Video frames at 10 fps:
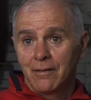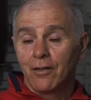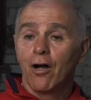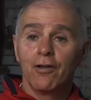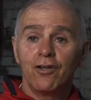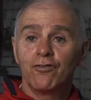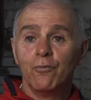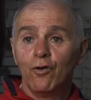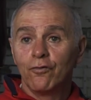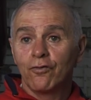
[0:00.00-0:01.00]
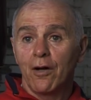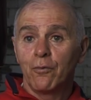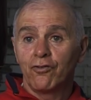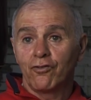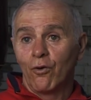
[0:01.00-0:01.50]
And all these moves I
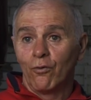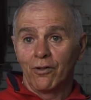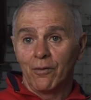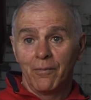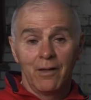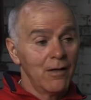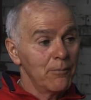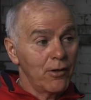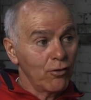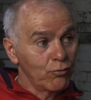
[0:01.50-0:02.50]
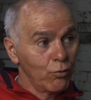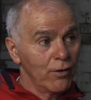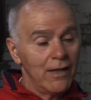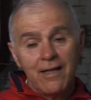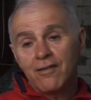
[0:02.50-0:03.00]
was showing them, because
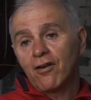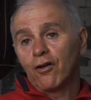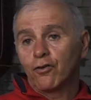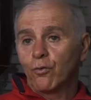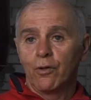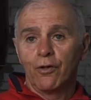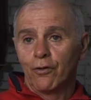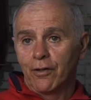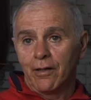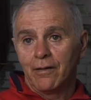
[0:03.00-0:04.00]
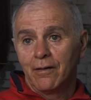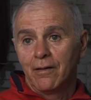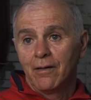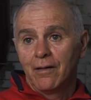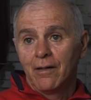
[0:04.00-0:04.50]
one leads on to another.
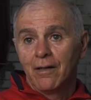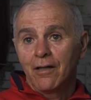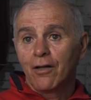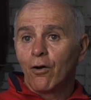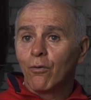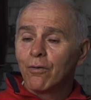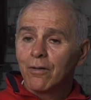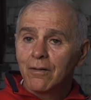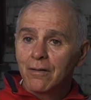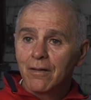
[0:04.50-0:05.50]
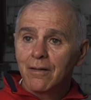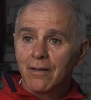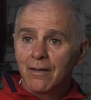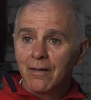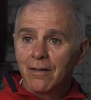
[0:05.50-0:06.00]
You know,
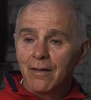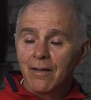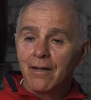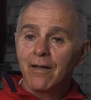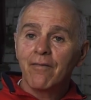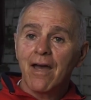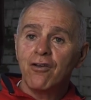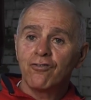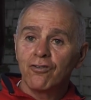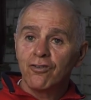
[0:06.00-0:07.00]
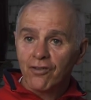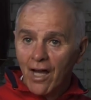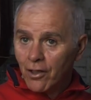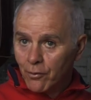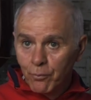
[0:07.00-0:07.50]
innovation, you
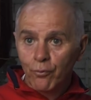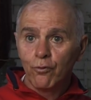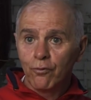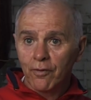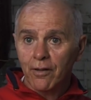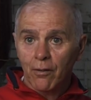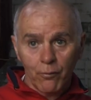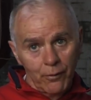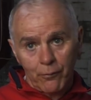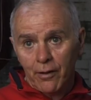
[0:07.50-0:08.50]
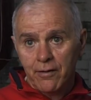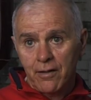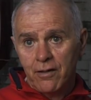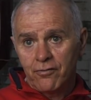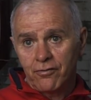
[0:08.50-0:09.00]
start improving, and what I
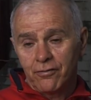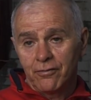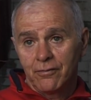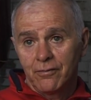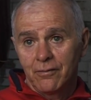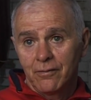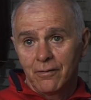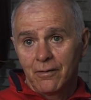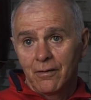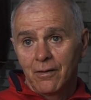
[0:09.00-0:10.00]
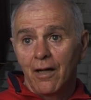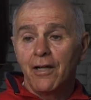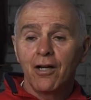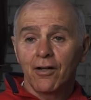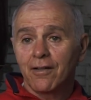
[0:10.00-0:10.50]
teach. And
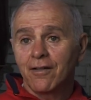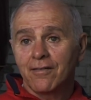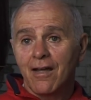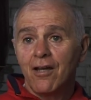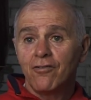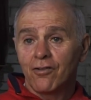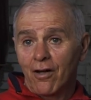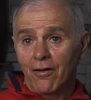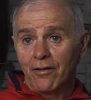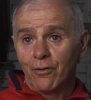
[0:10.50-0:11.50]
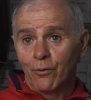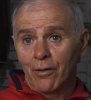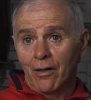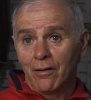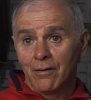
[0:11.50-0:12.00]
he got to the stage he thought he knew
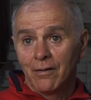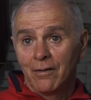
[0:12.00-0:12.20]
it all.